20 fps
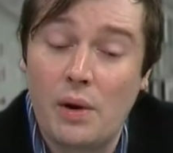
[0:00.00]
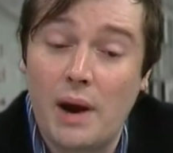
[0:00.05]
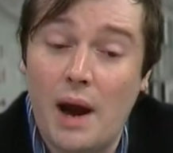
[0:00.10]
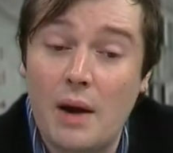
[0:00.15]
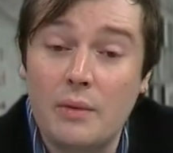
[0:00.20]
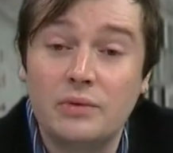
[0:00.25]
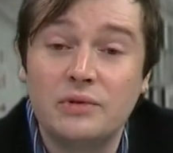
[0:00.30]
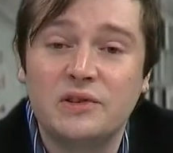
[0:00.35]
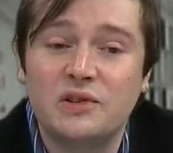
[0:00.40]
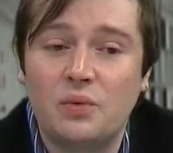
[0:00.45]

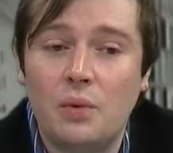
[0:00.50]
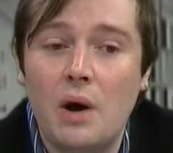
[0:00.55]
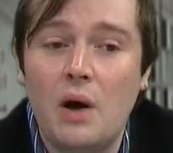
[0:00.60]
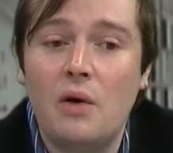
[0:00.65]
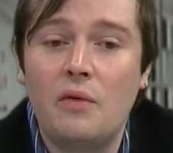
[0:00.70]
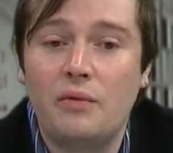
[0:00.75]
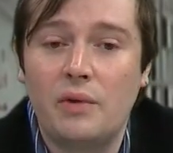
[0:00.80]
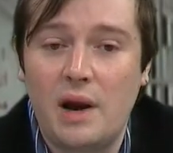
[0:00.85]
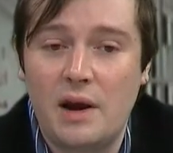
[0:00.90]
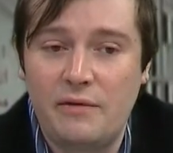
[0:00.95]
I was
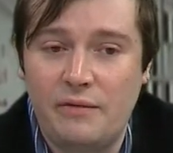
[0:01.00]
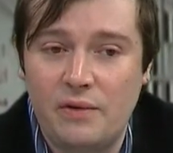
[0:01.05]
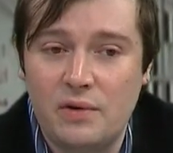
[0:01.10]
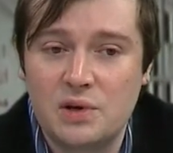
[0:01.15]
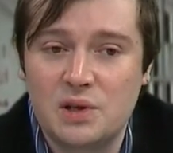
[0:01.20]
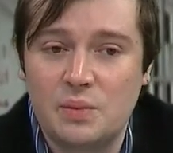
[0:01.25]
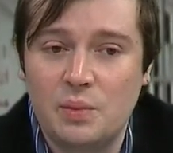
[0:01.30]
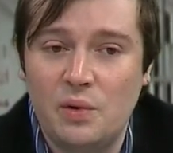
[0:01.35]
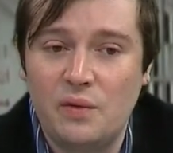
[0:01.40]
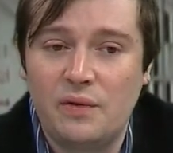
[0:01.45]
12 when I
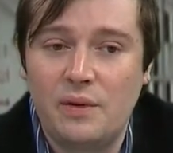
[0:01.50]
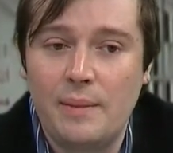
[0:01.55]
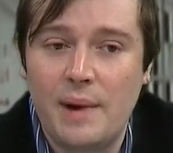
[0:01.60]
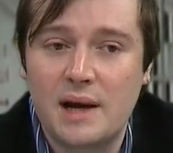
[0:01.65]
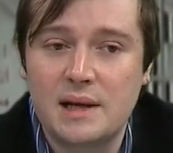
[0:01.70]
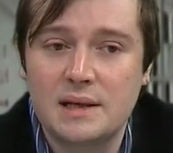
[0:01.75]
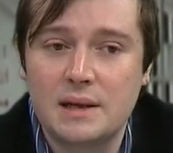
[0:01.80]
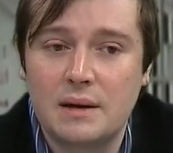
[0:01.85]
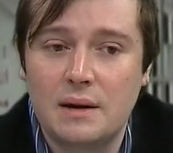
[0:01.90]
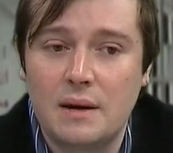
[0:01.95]
first moved to
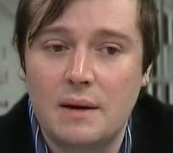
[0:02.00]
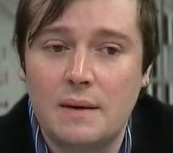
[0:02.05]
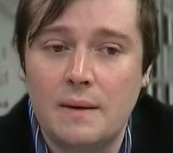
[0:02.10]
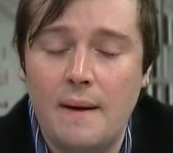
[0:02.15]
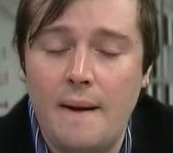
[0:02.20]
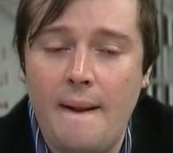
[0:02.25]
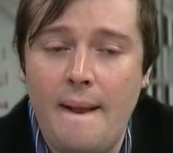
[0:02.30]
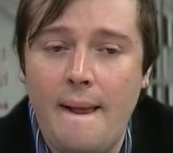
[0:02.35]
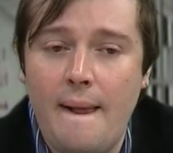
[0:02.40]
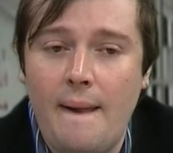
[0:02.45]
Mexico
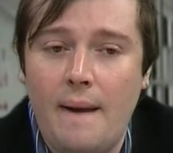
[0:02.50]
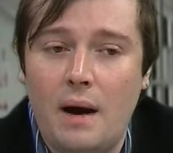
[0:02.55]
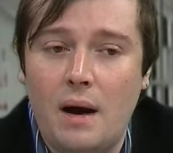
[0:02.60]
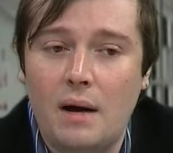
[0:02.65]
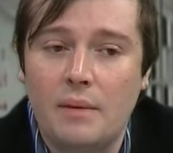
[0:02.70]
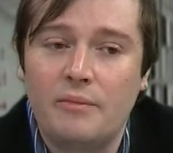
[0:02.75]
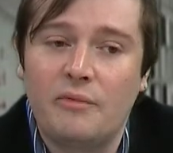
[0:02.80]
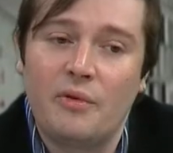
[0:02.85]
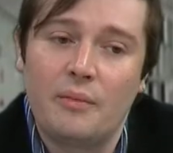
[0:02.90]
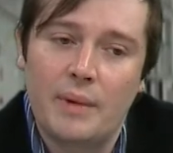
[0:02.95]

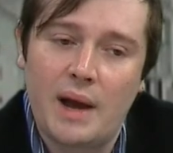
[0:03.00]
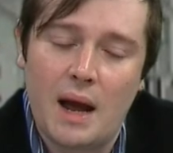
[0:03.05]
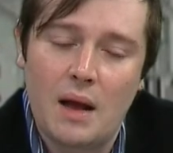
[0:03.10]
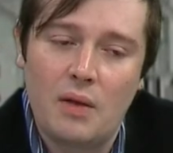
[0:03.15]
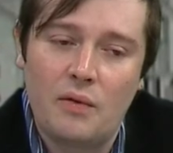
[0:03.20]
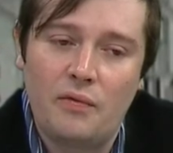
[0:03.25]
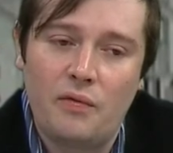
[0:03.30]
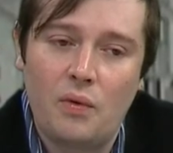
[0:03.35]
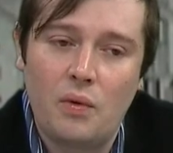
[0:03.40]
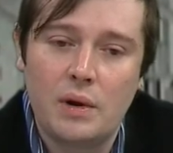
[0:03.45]
from
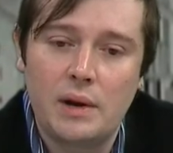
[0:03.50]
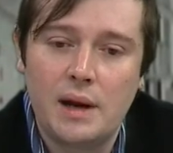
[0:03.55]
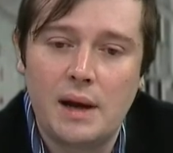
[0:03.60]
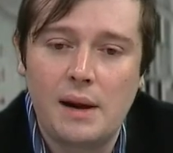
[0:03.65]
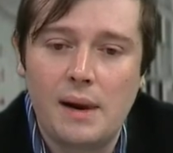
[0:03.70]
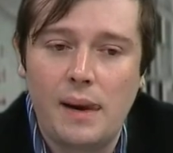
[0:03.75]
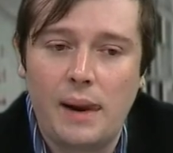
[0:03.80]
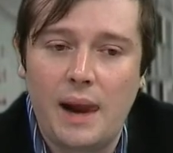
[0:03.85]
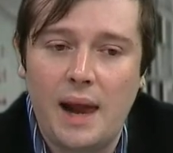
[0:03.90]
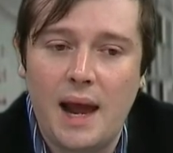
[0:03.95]

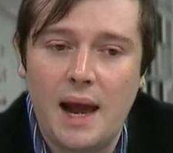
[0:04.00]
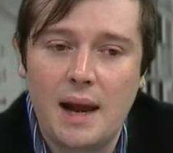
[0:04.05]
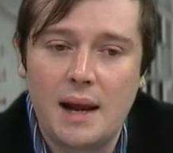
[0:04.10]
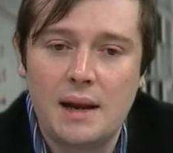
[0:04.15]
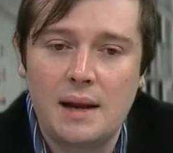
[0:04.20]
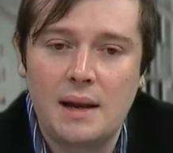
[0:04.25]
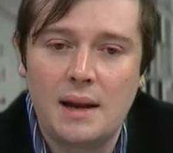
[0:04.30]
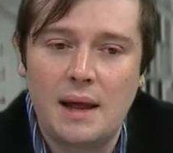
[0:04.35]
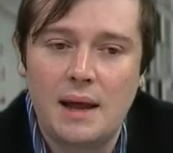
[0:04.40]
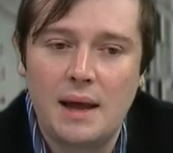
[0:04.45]
California,
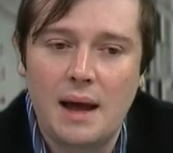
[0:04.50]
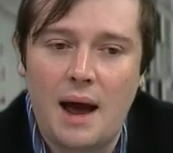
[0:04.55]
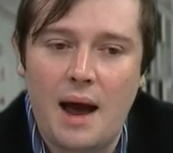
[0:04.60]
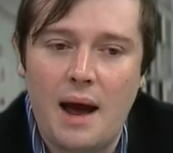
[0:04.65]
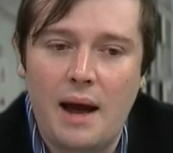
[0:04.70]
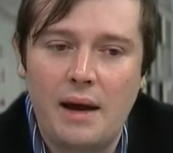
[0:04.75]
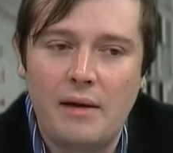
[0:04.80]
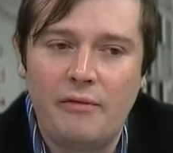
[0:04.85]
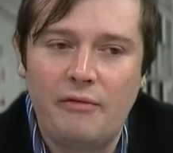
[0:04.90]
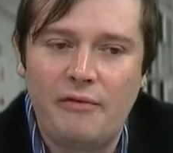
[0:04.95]
and
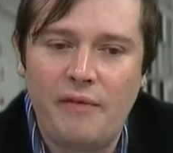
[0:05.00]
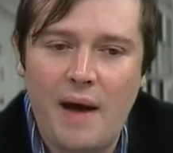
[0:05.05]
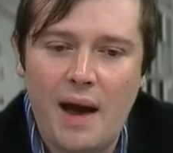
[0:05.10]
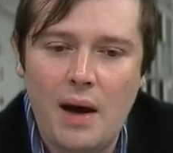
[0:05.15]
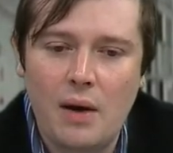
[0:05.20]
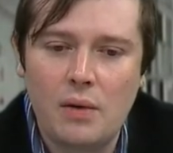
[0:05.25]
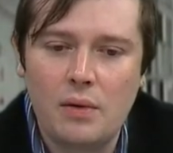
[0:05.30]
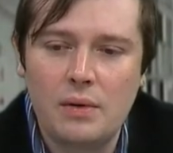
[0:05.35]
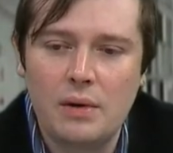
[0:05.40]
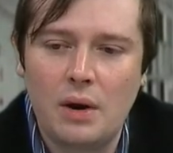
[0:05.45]
I
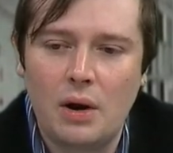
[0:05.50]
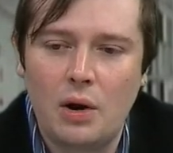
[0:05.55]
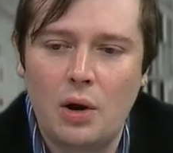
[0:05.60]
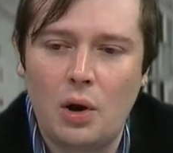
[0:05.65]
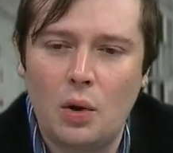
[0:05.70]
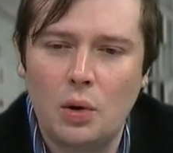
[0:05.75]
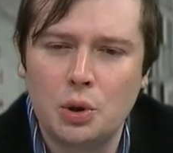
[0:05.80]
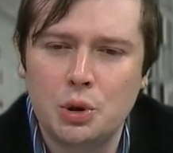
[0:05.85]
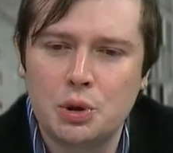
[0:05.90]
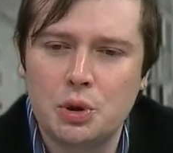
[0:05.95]
found a
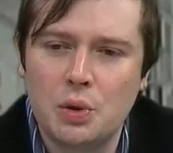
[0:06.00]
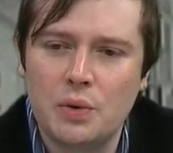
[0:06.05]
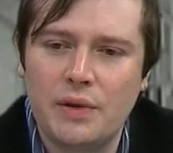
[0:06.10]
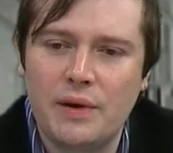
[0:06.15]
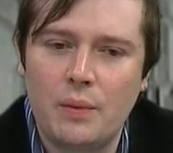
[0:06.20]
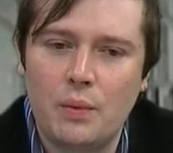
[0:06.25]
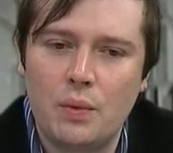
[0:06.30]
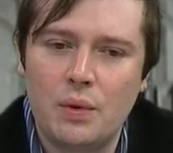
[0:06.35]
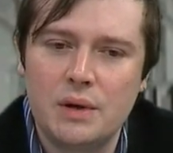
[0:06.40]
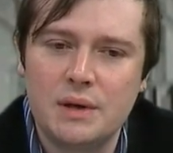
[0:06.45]
culture
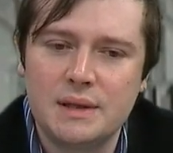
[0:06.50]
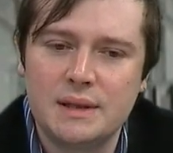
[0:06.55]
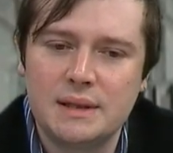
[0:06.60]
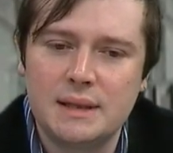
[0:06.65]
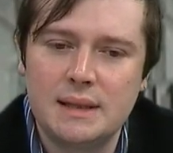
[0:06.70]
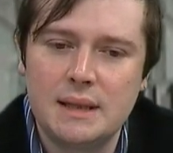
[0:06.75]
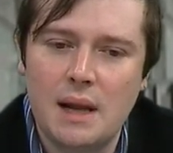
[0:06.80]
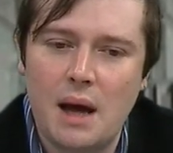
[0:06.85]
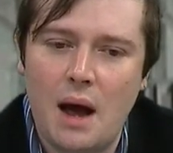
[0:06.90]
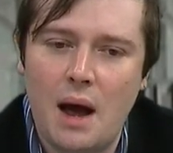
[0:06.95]
that was
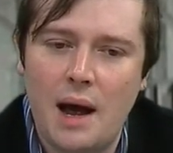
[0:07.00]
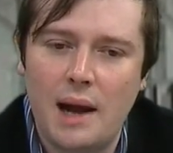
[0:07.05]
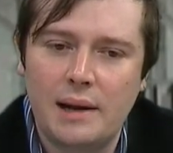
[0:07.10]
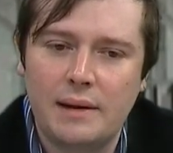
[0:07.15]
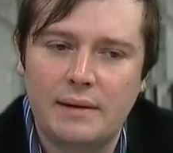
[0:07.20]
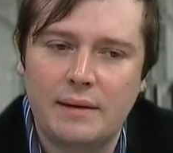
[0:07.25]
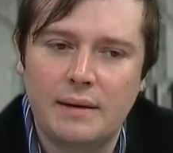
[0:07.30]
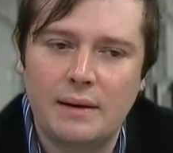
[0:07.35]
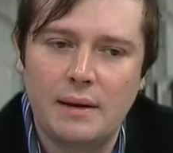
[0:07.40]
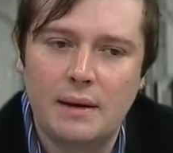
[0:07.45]

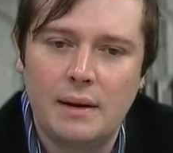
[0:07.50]
not